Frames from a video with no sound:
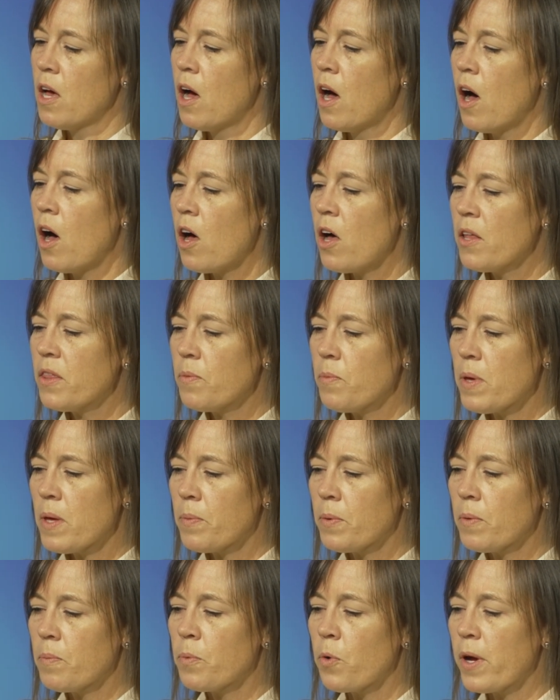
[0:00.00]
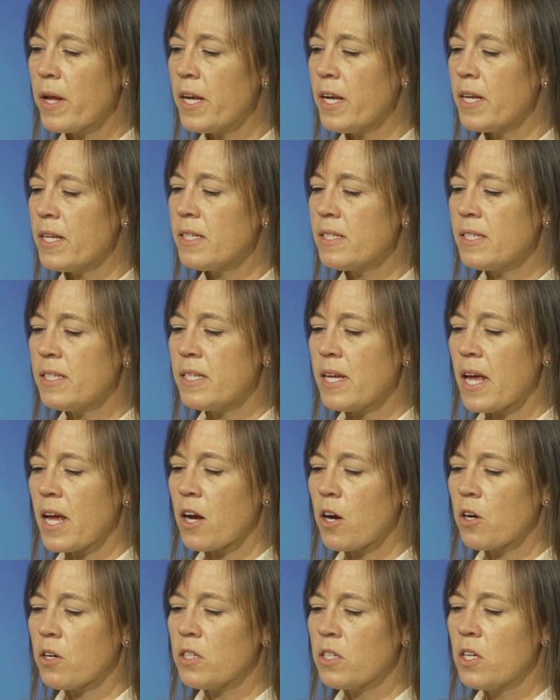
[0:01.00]
All the people pointed and
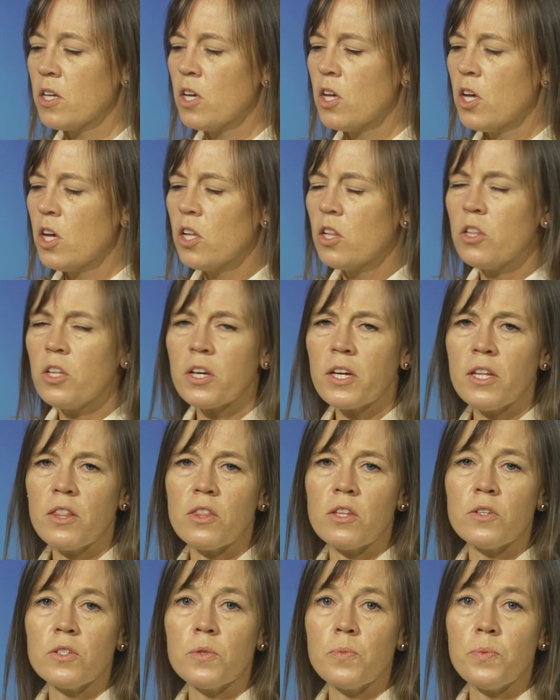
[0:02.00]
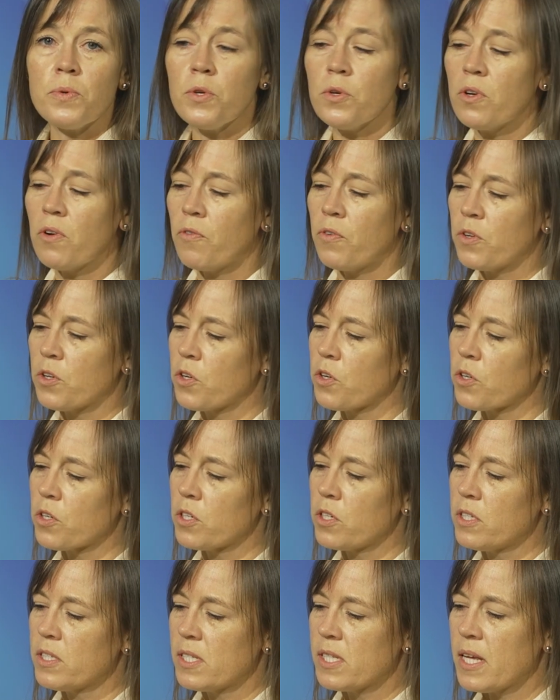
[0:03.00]
stared. "Look at those beautiful
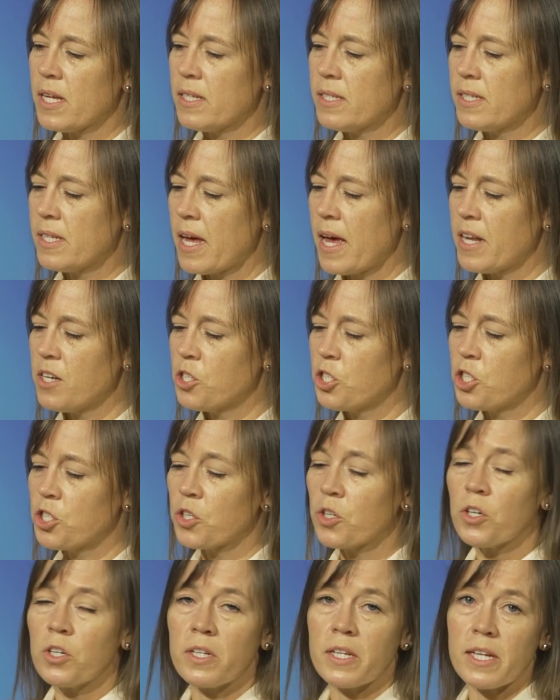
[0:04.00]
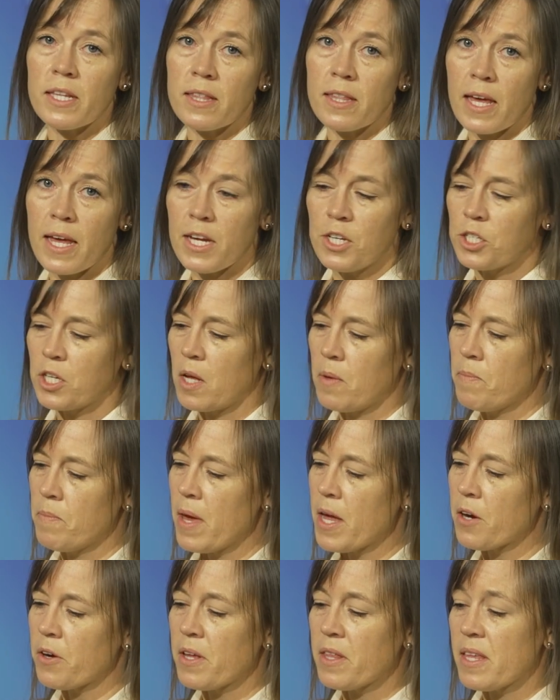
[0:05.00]
girls," they said. "Surely they shall
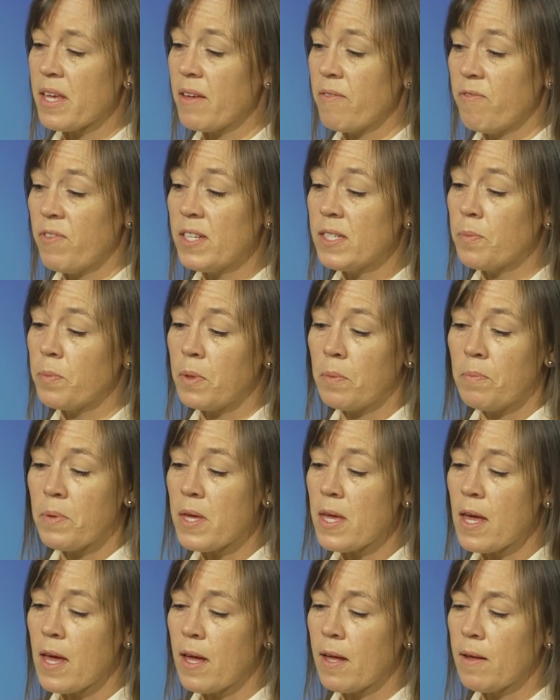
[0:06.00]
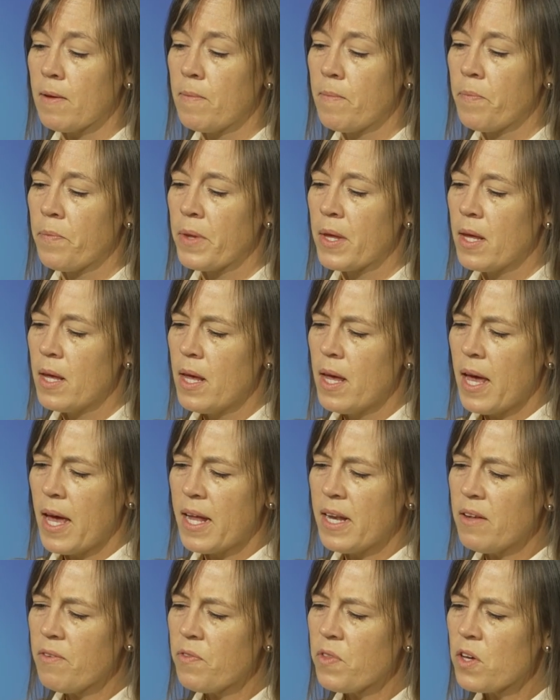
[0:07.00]
marry the invisible being."
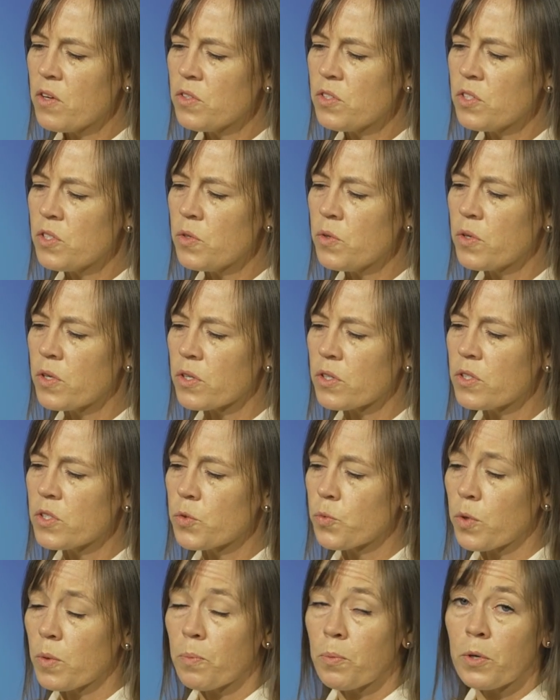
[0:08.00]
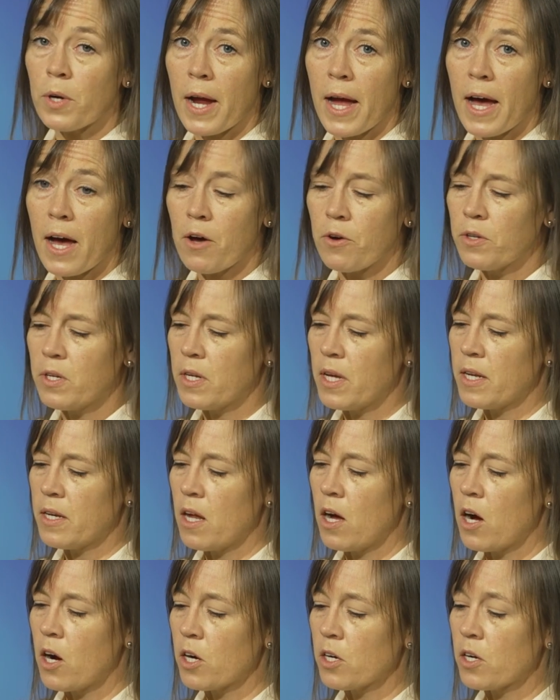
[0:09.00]
And if those 2 girls were proud and
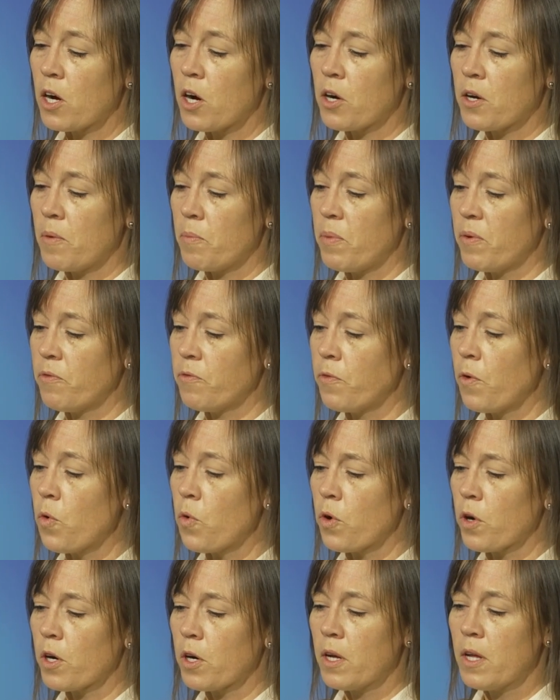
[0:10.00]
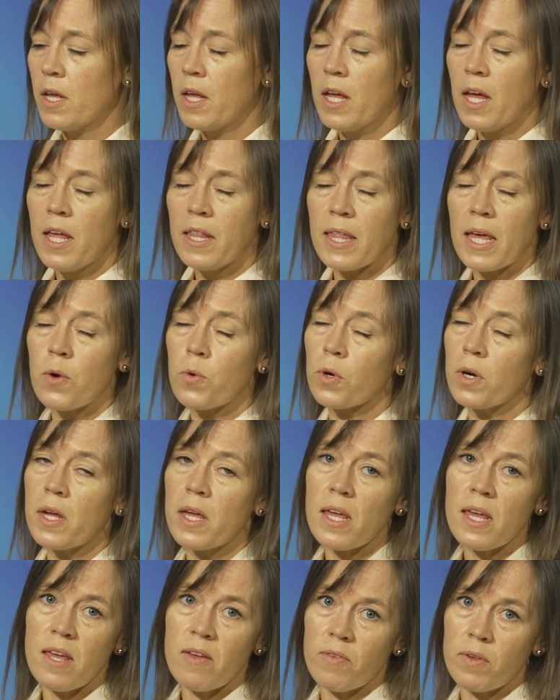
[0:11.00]
hard-hearted before, they were
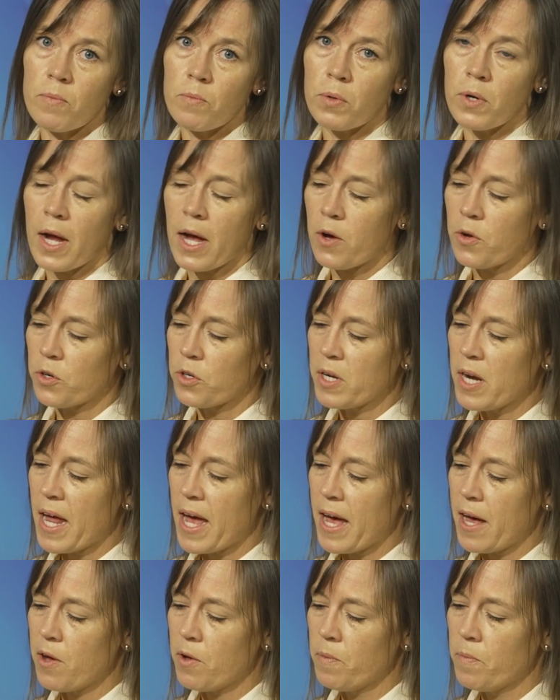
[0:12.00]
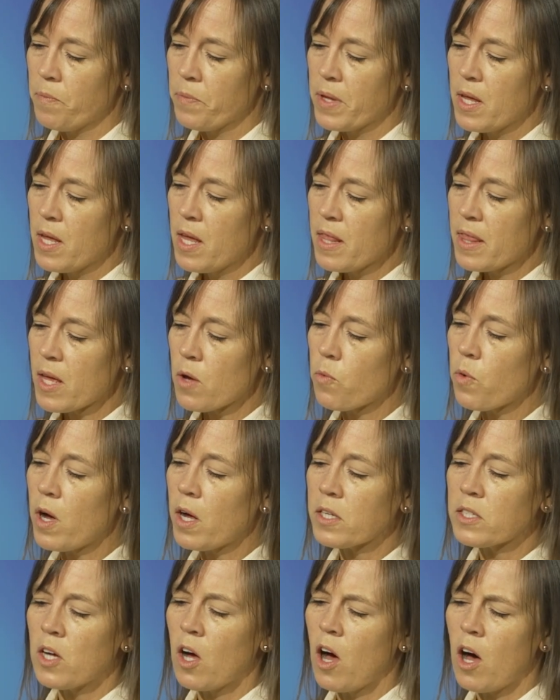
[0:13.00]
even prouder now. They
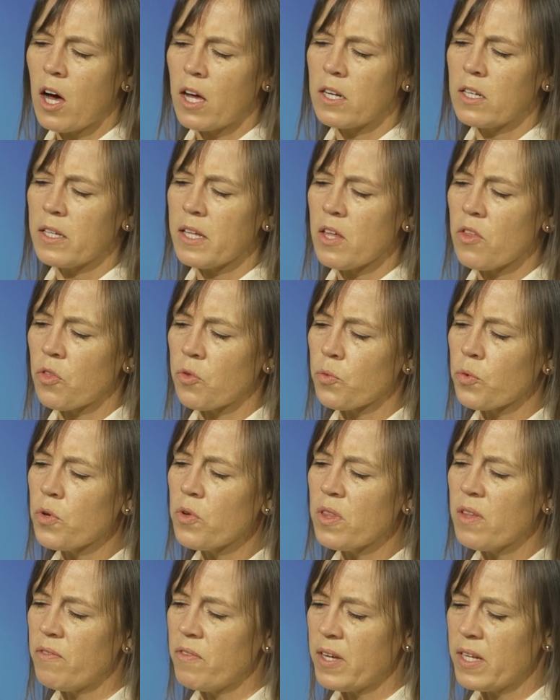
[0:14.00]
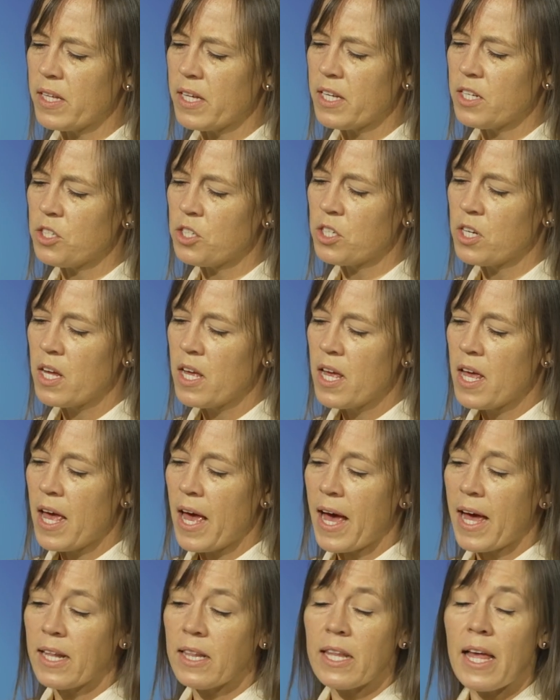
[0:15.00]
walked haughtily through the village.
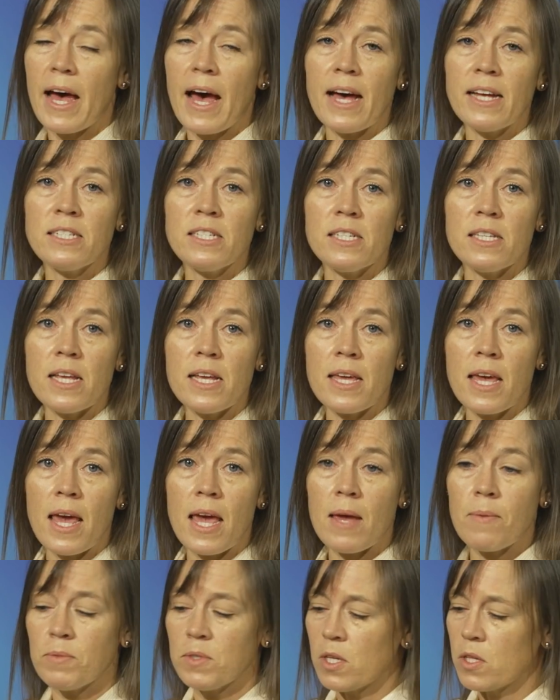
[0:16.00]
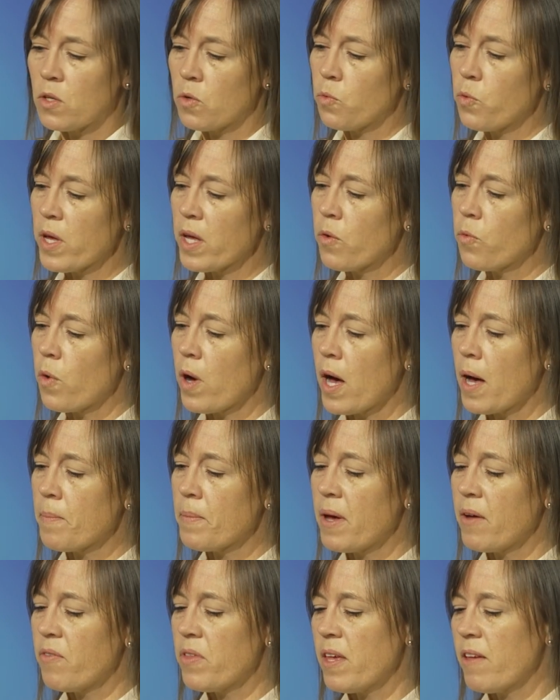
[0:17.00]
At last they came to the
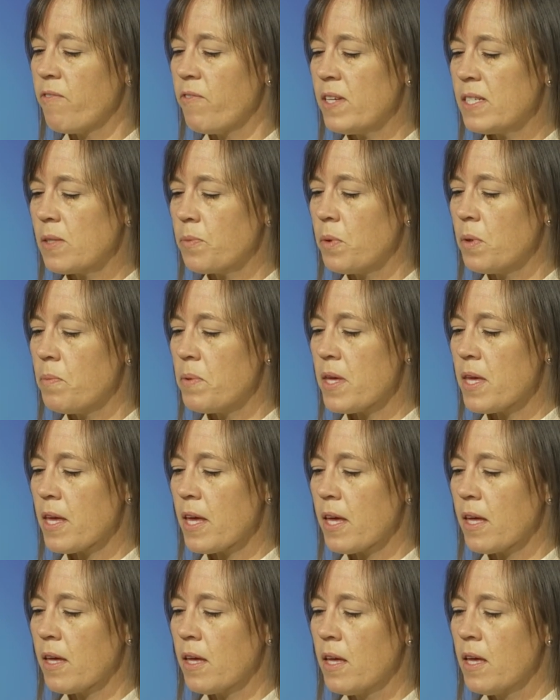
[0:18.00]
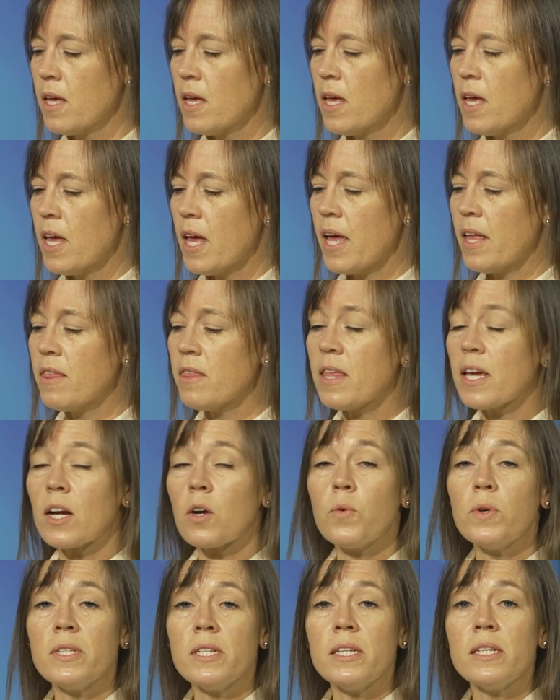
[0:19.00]
wigwam of the invisible being, and
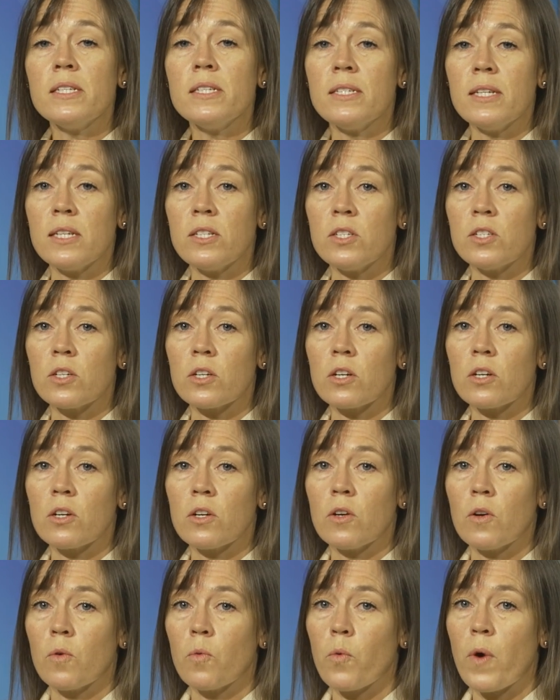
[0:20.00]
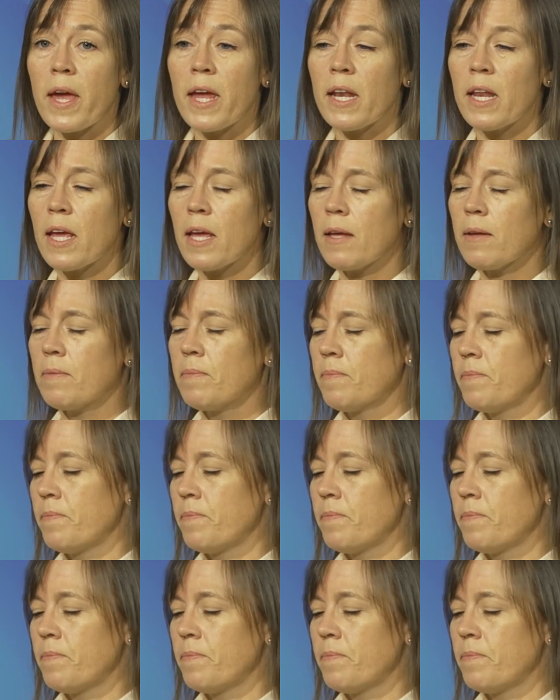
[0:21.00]
there was his sister waiting.